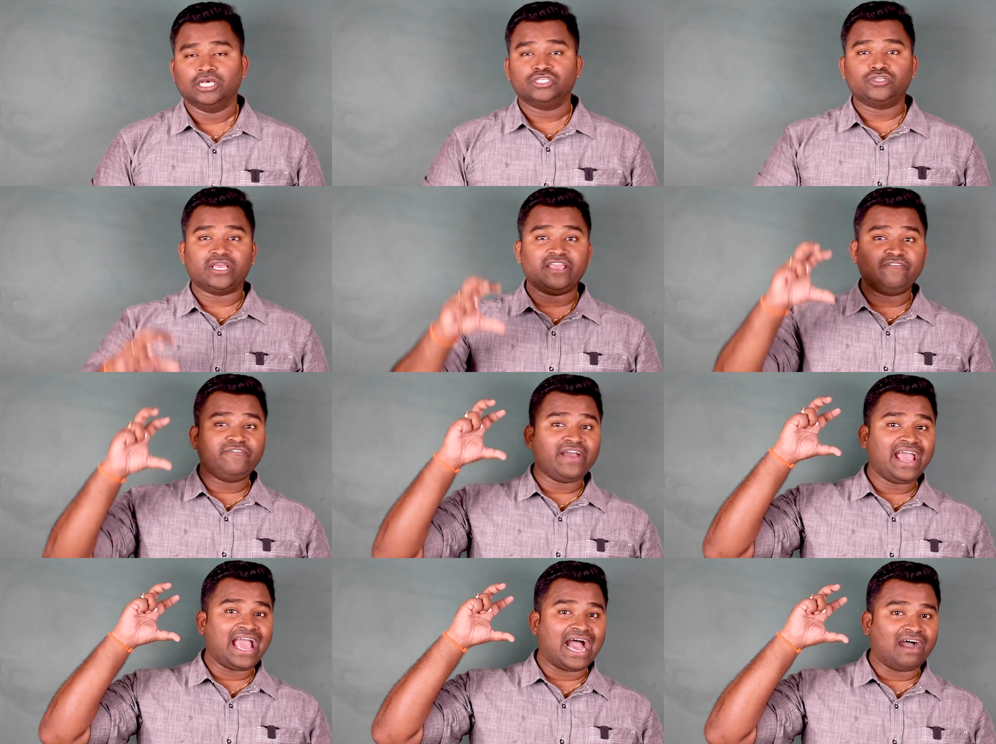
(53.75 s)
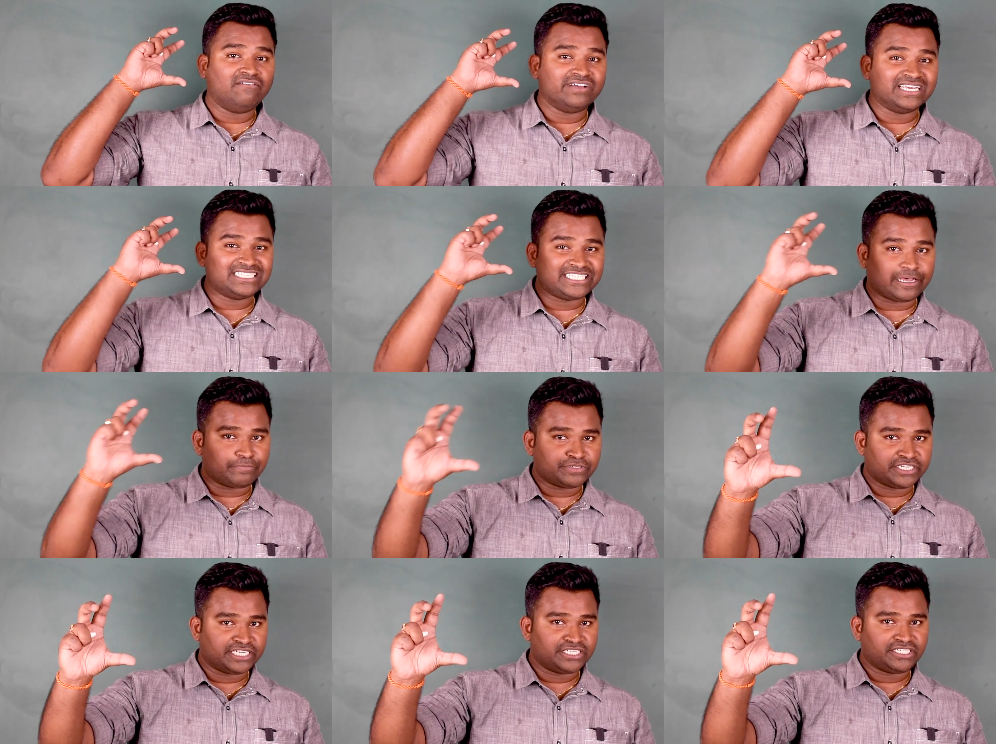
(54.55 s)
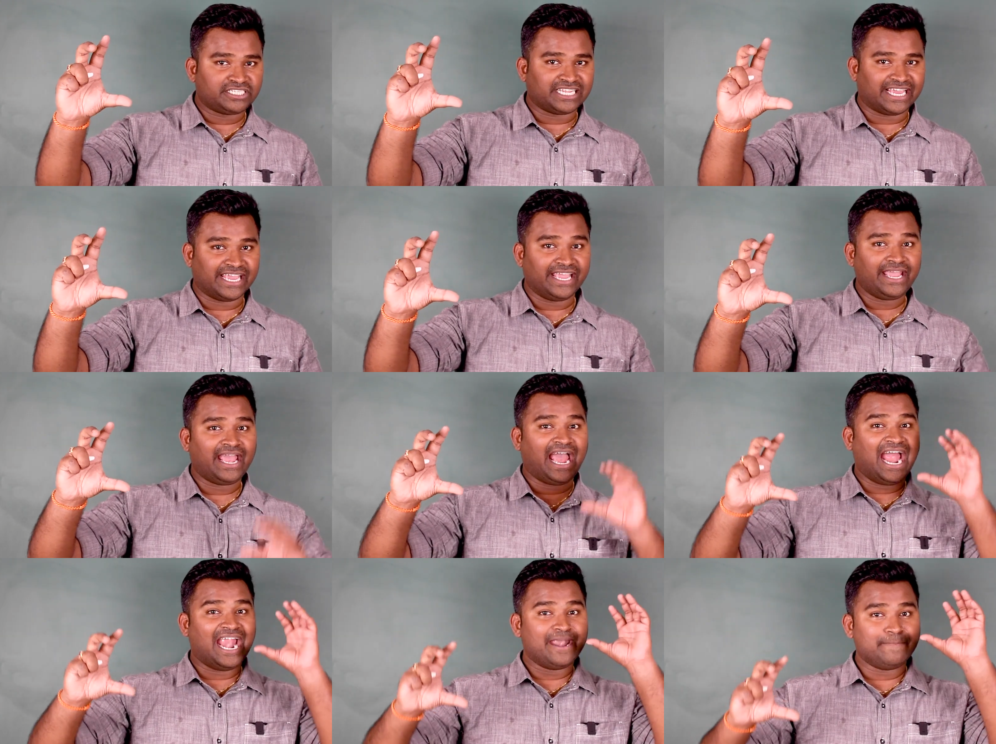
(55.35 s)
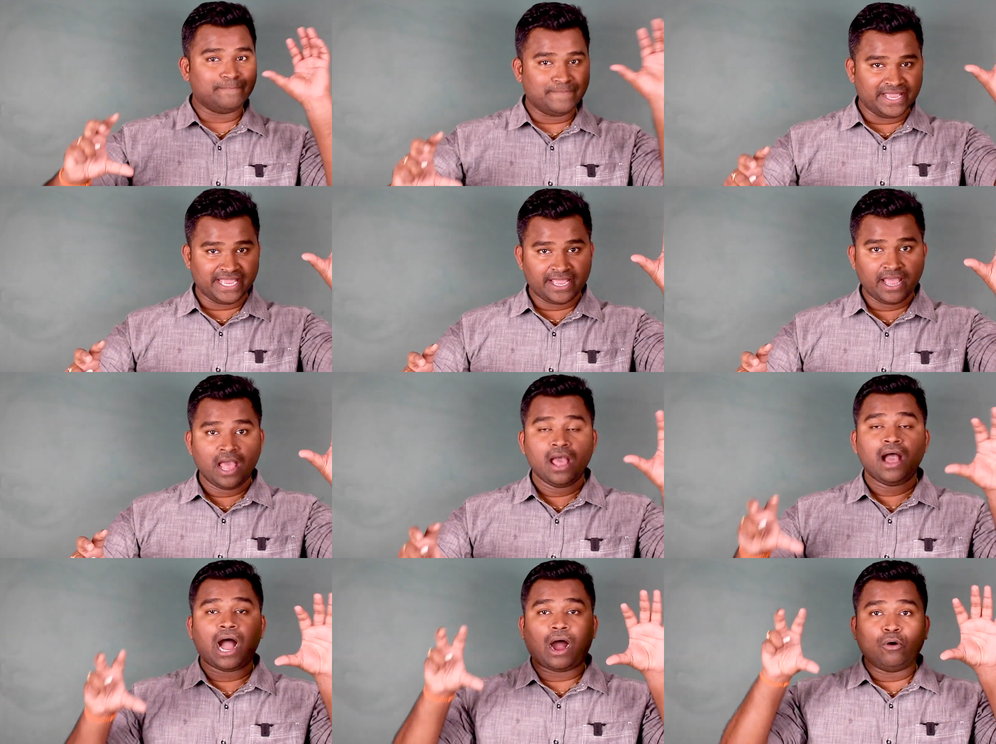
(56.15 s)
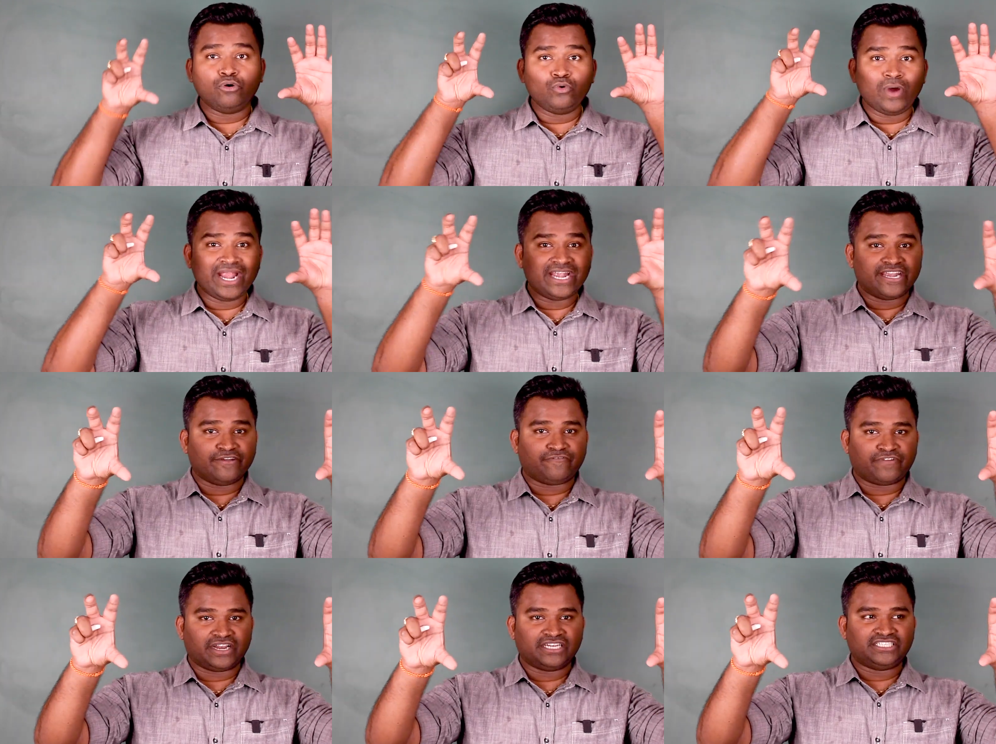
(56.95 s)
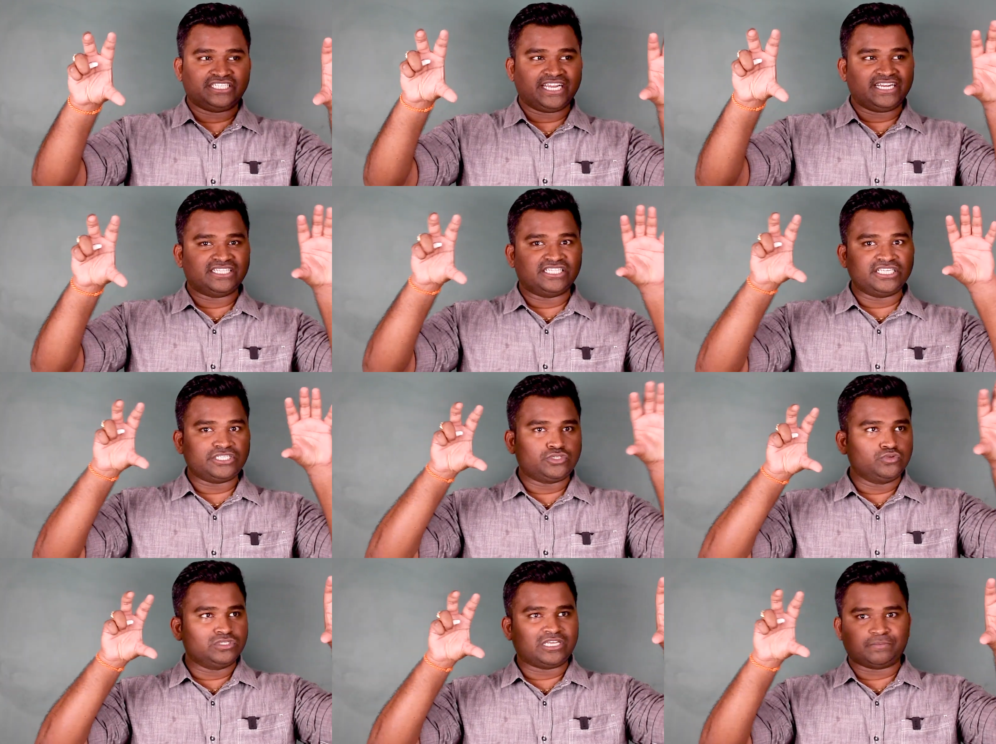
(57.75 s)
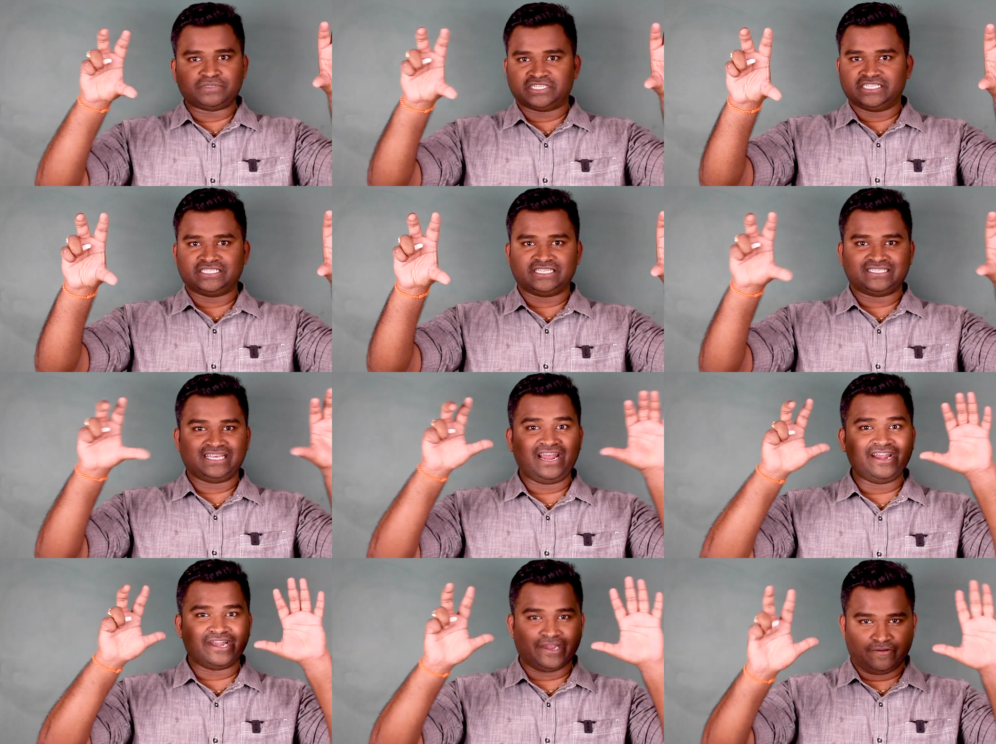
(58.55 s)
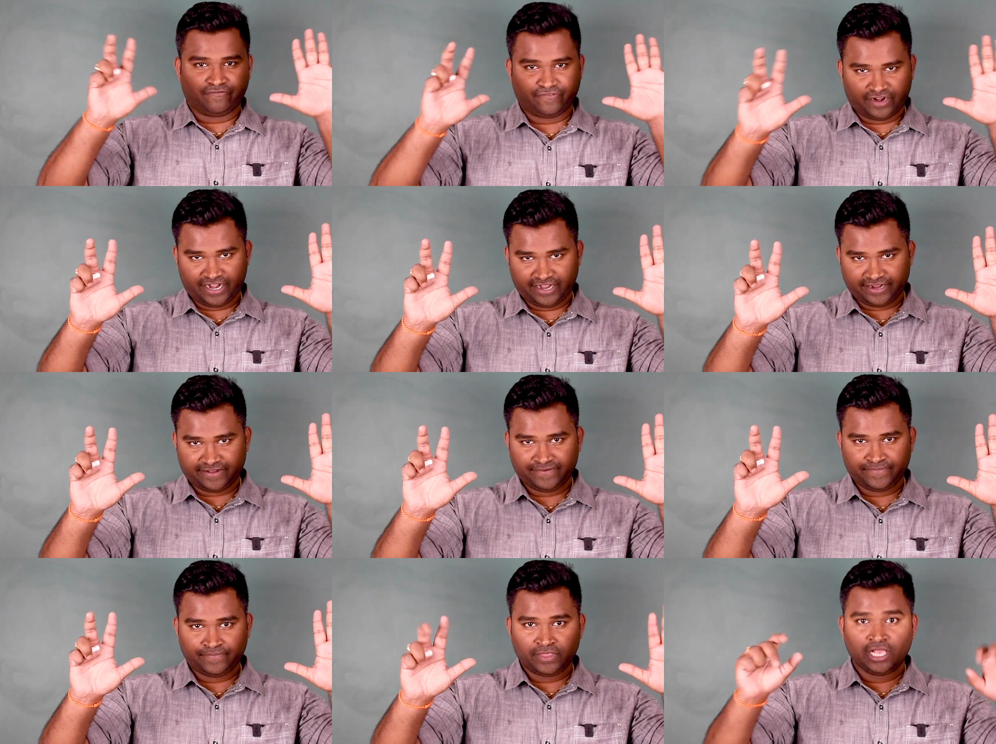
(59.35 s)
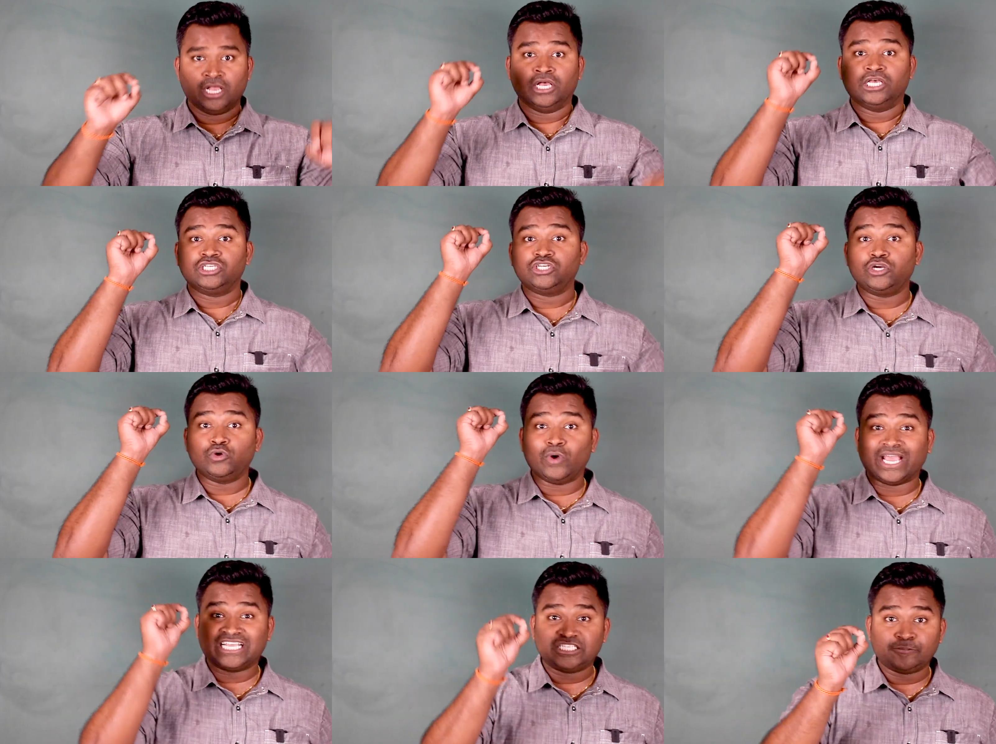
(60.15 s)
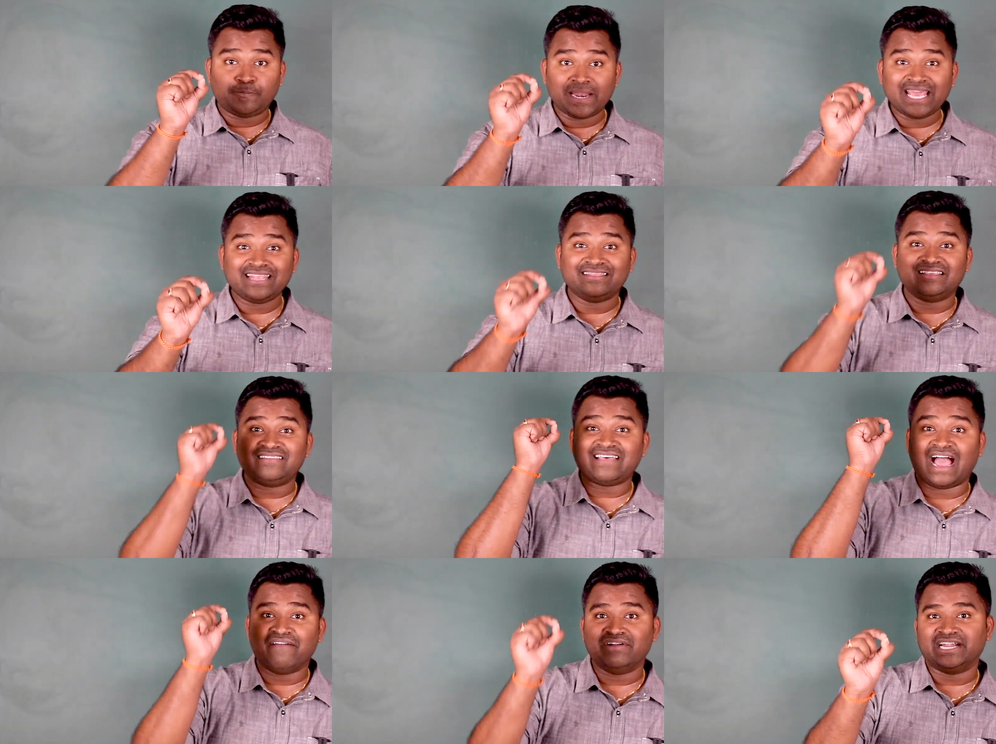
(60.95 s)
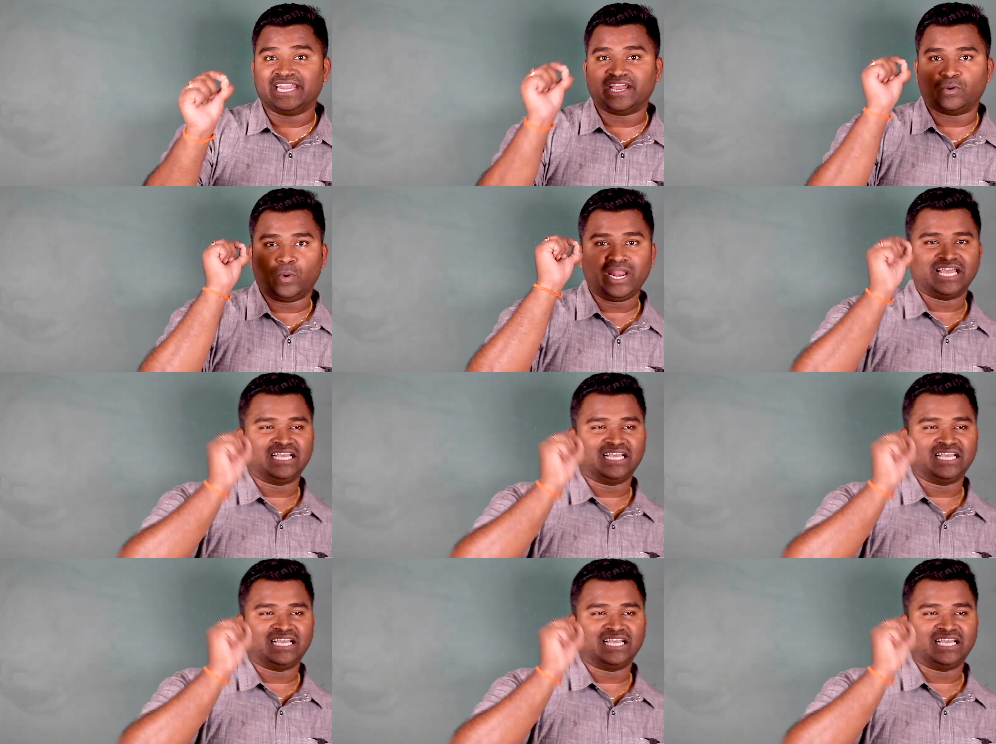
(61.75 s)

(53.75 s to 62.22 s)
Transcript: So if I have a substance A and B, how do I differentiate these two substances are different? So to explain this, I will take one